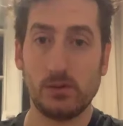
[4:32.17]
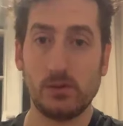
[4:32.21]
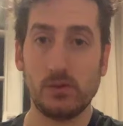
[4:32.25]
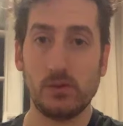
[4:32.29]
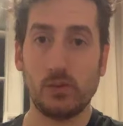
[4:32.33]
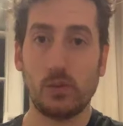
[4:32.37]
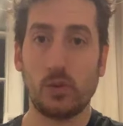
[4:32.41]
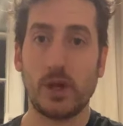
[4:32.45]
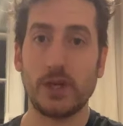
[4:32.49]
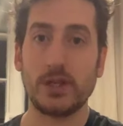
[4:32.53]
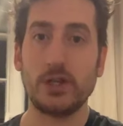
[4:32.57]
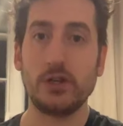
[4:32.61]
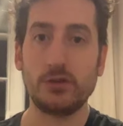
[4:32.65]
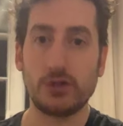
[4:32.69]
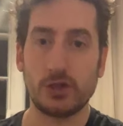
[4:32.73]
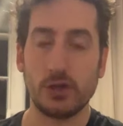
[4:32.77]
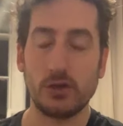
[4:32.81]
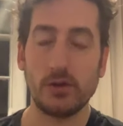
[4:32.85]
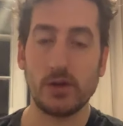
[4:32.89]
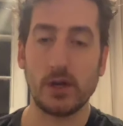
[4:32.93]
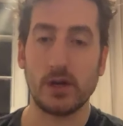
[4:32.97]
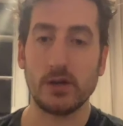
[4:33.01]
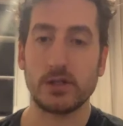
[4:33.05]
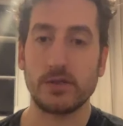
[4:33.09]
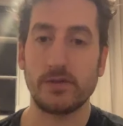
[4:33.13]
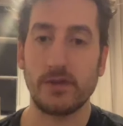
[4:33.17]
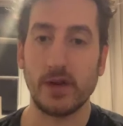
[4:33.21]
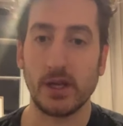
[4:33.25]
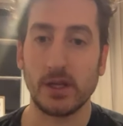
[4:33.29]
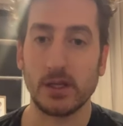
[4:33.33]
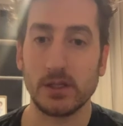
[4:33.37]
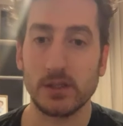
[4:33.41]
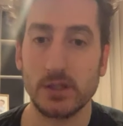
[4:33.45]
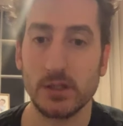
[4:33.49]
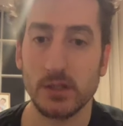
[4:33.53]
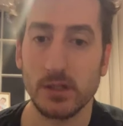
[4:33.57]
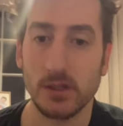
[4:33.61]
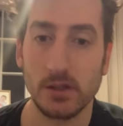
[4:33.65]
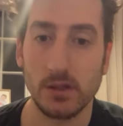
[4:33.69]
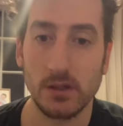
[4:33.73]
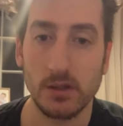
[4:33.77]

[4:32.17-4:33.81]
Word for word: when you do those things?